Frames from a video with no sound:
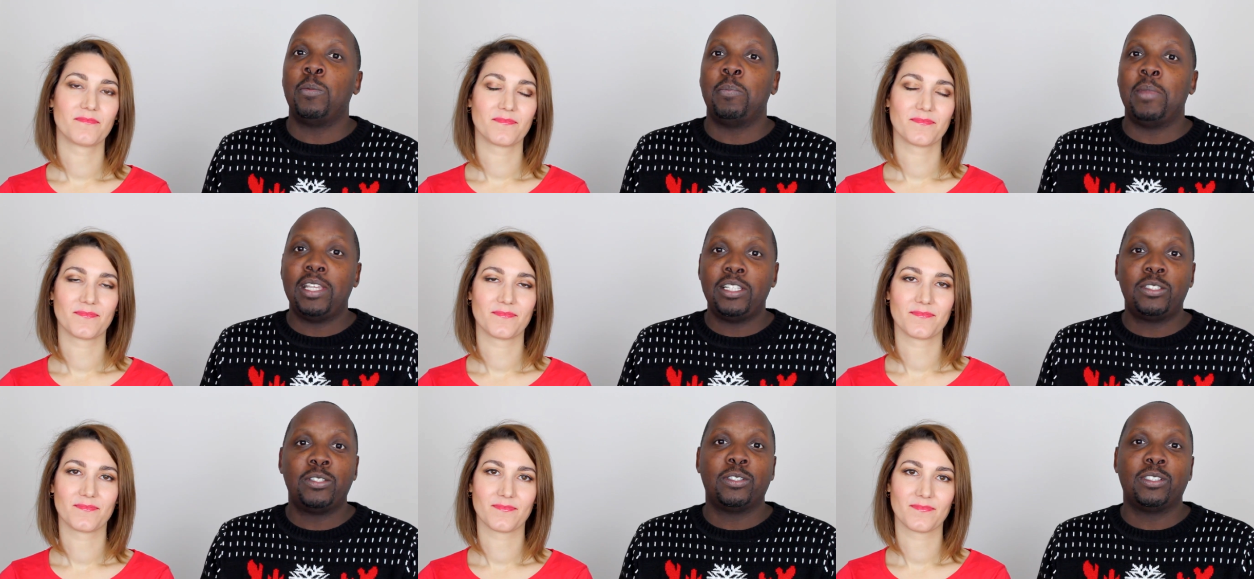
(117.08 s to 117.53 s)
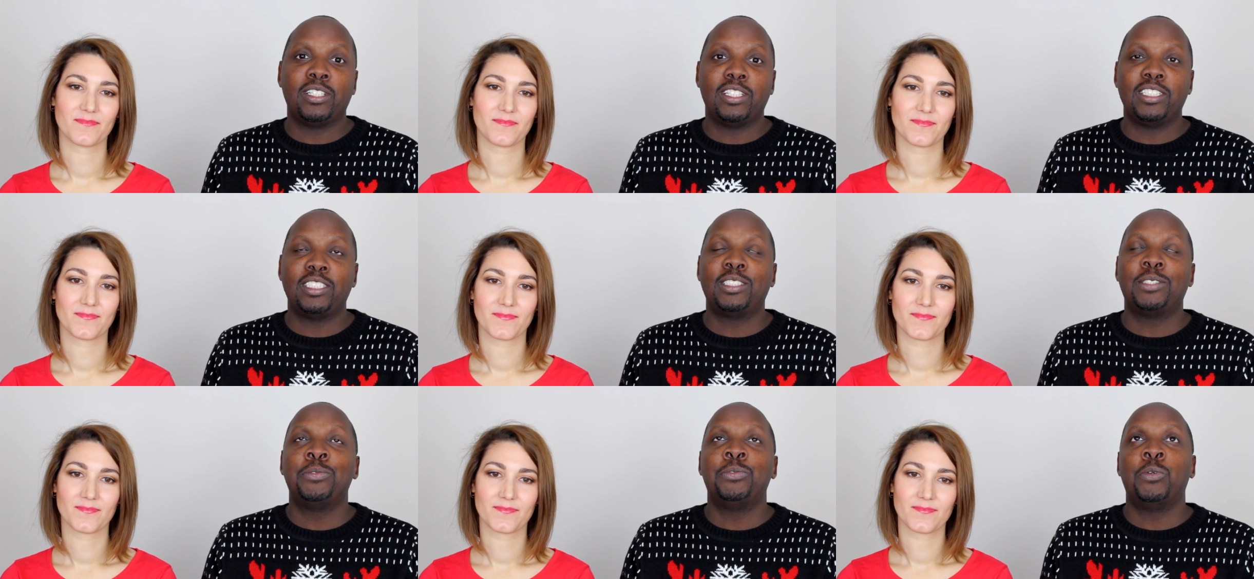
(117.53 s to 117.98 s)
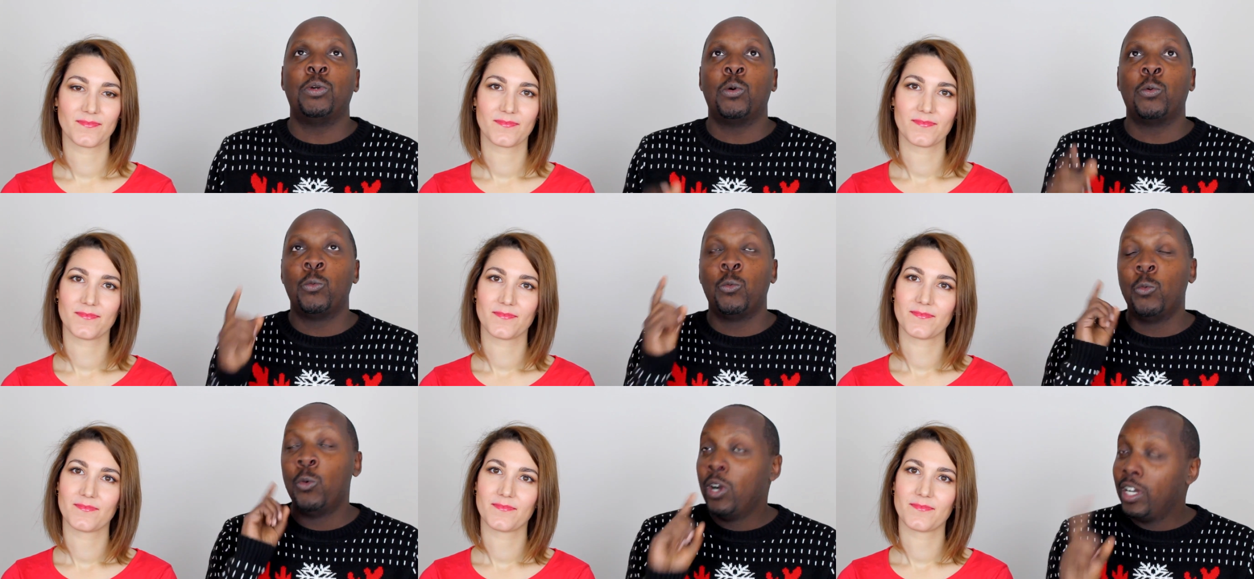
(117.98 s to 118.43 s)
Speaker 1: The Mentalist
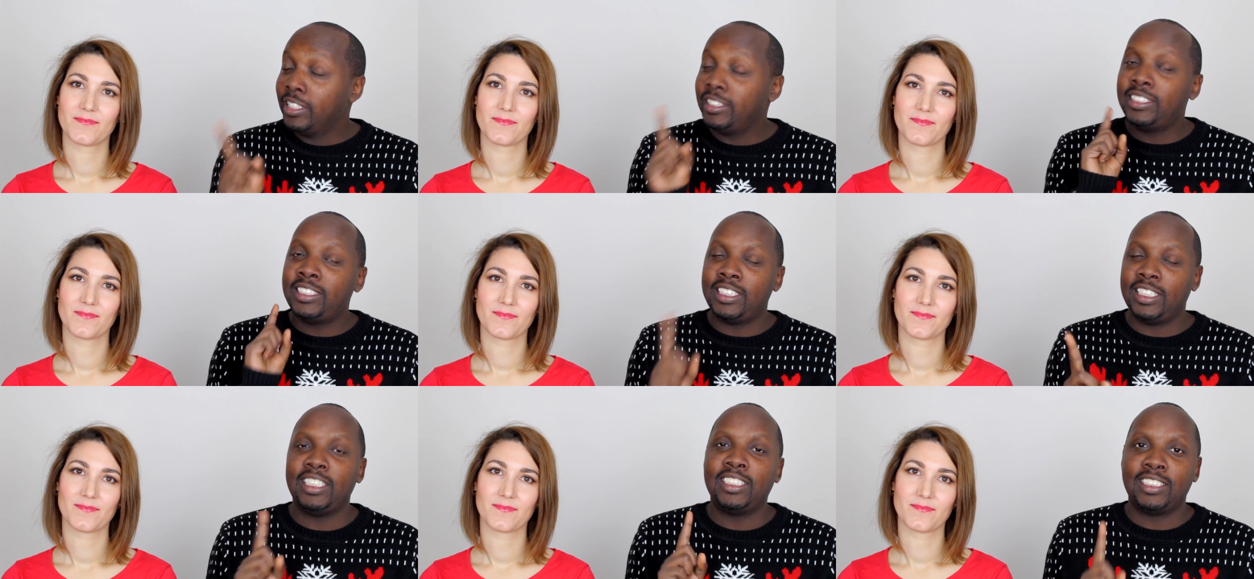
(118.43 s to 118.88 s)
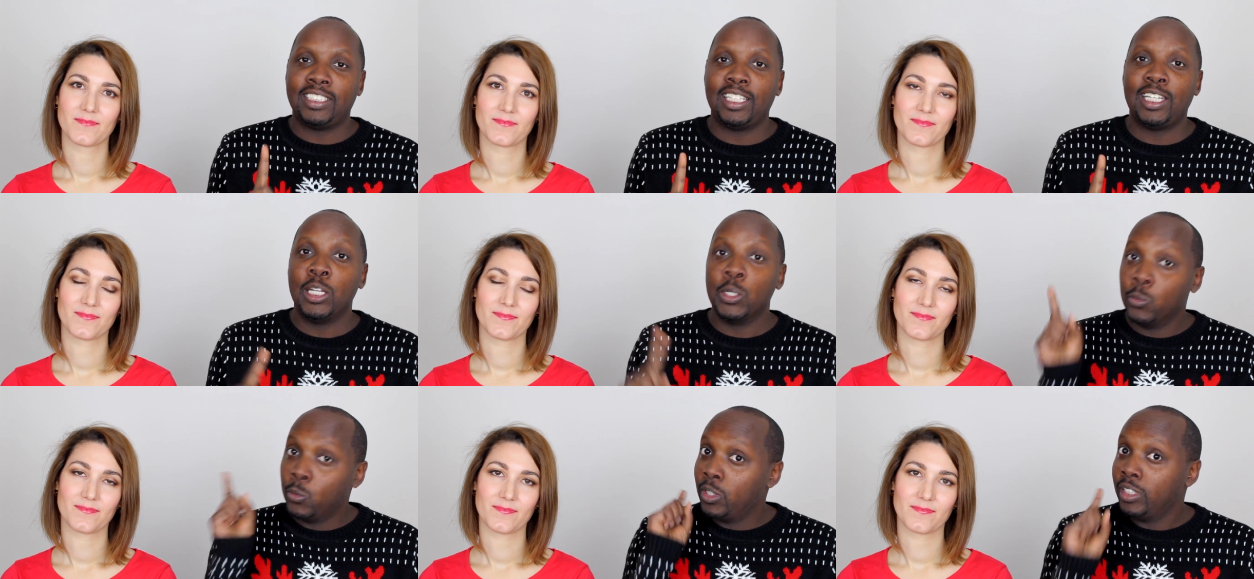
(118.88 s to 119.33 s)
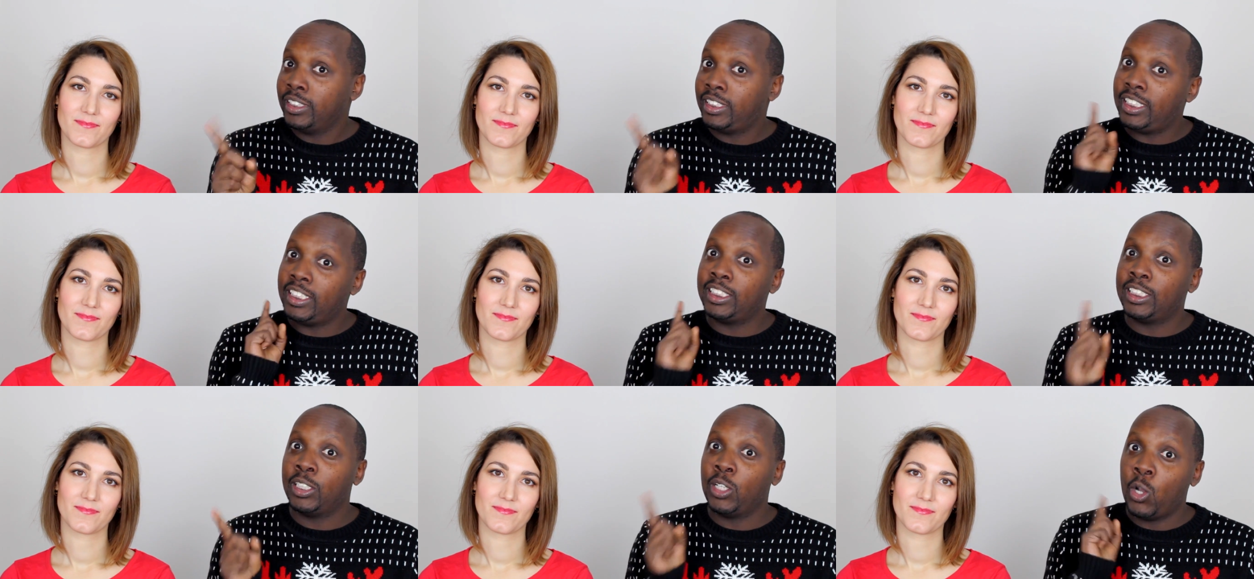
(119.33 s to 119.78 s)
for one season and one
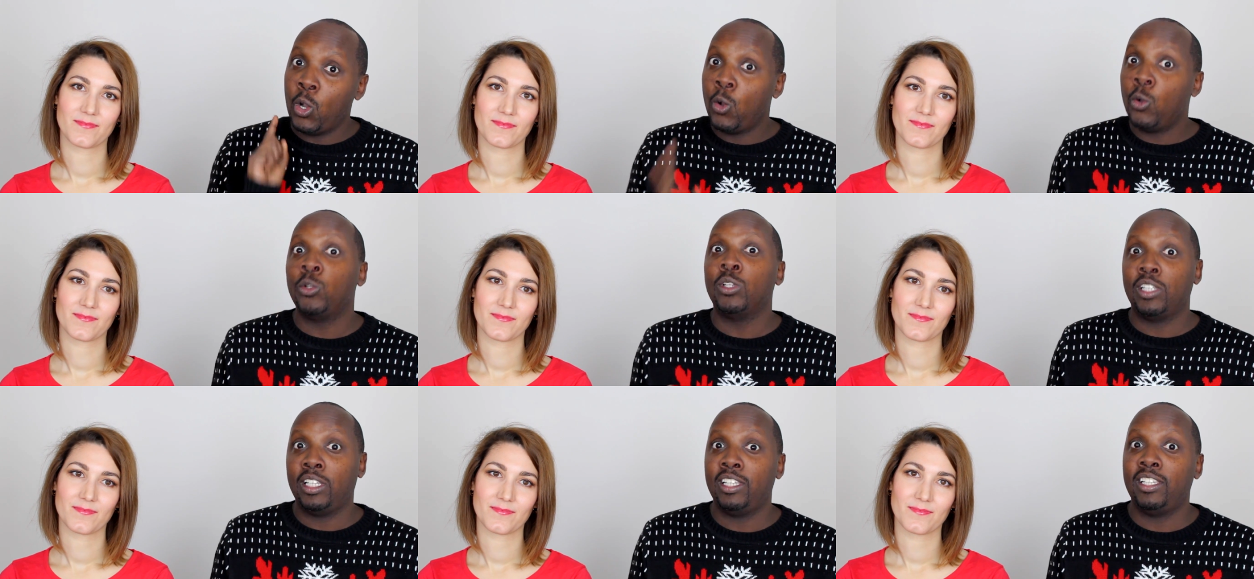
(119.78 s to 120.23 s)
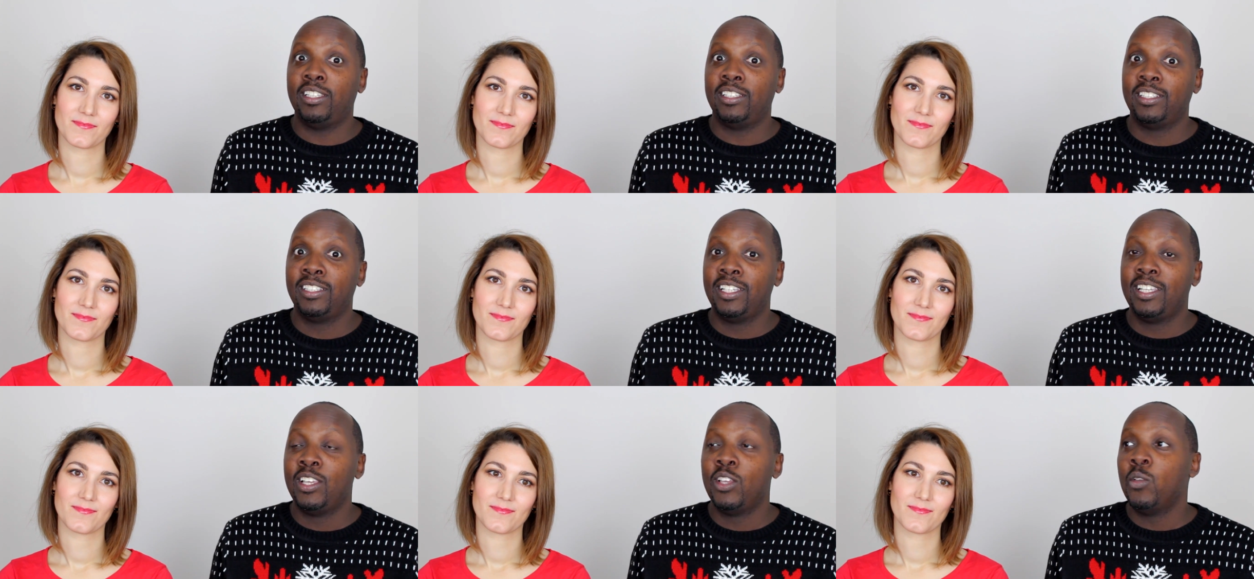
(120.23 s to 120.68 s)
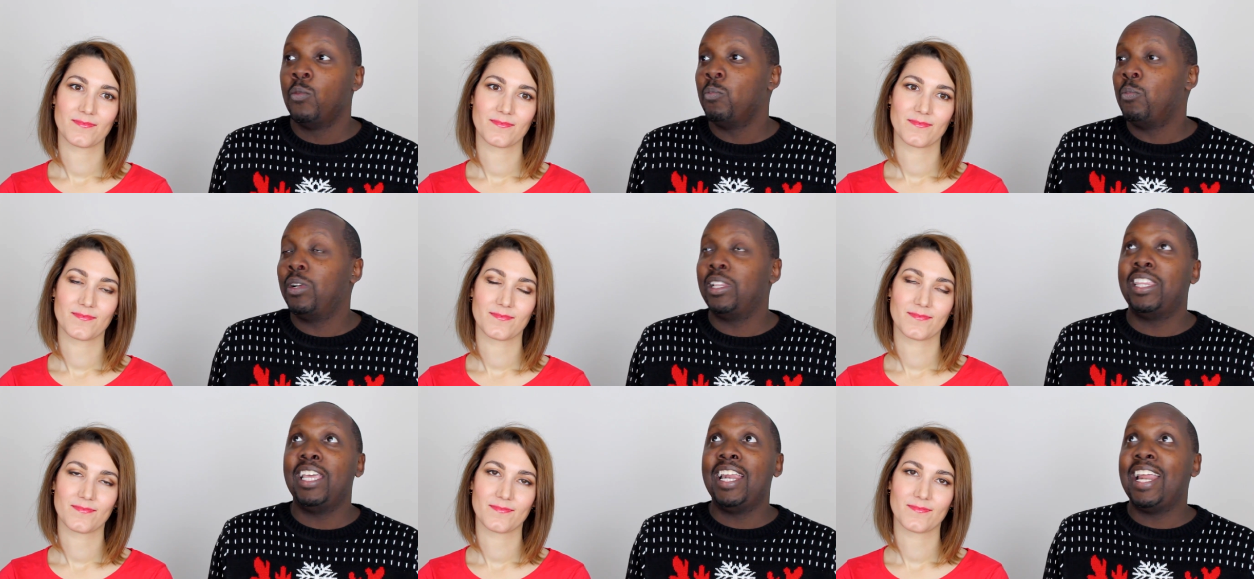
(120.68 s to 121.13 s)
season only,
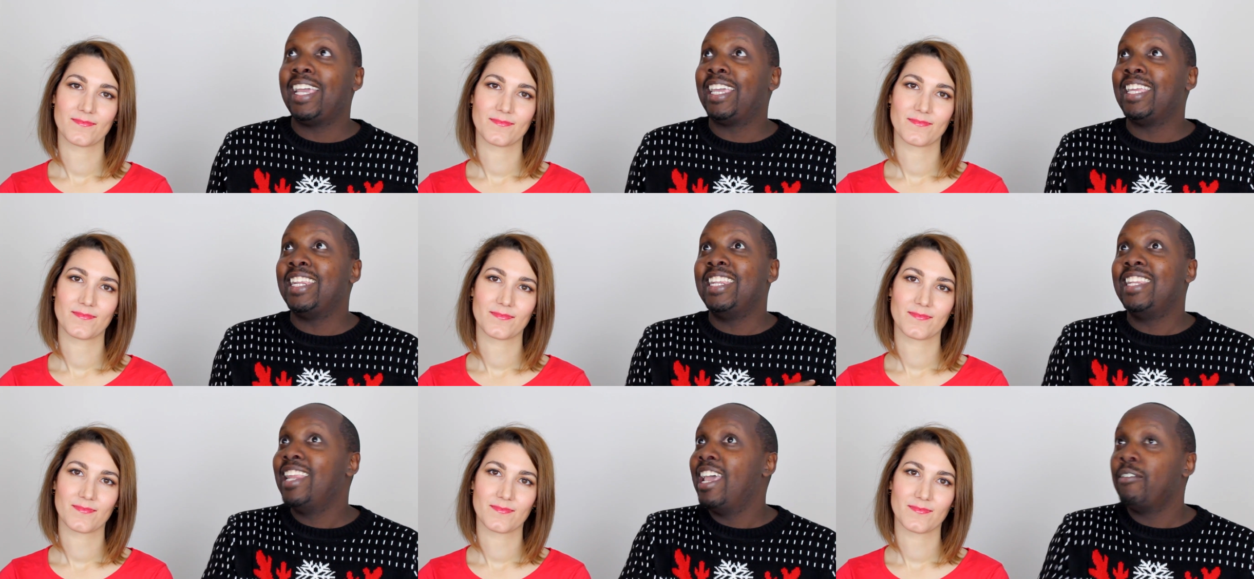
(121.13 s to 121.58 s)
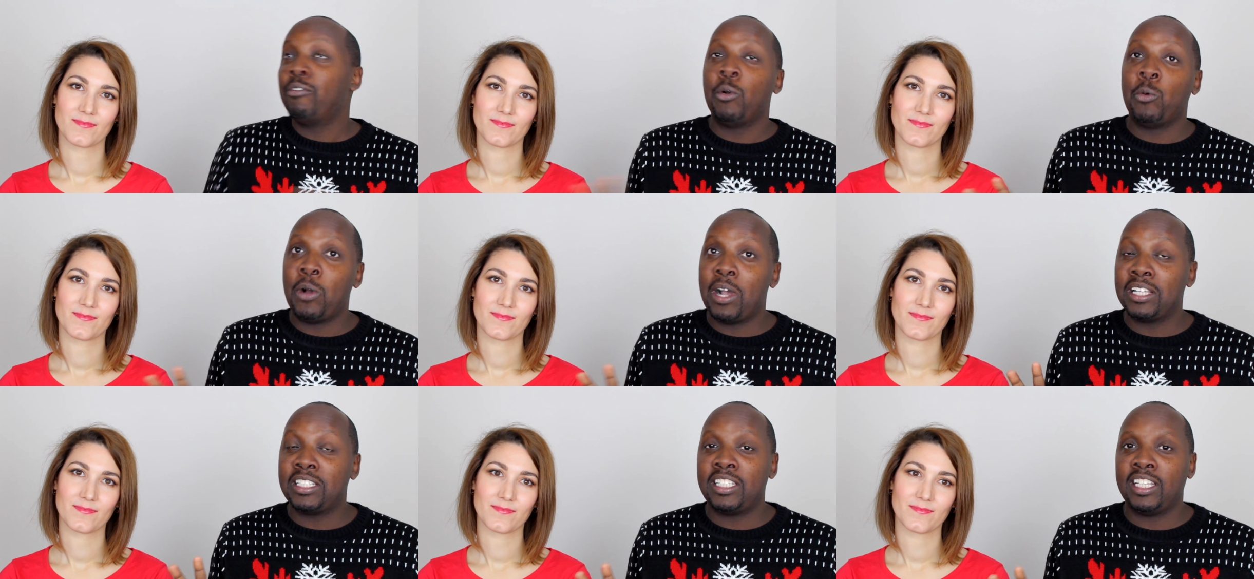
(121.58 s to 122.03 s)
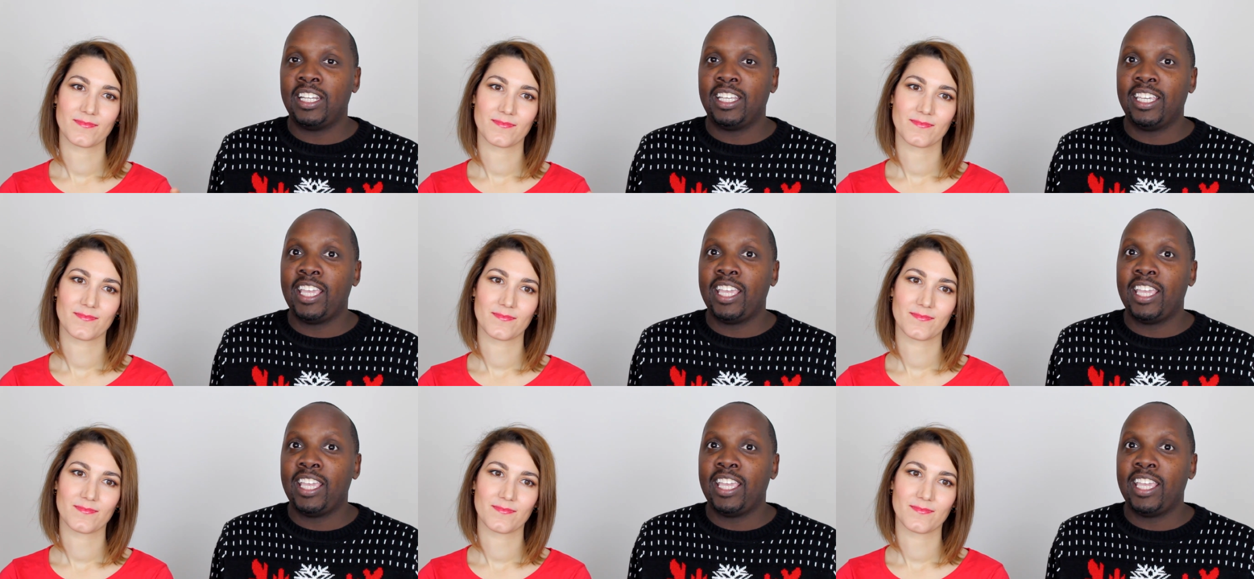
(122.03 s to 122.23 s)
but then I can never watch it